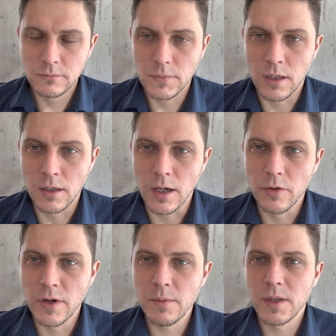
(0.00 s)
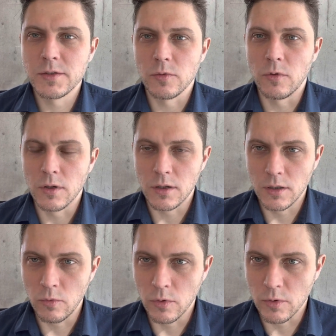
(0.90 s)
agreements
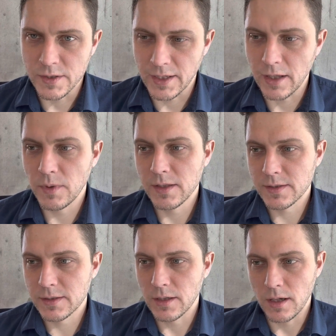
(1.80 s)
or statements.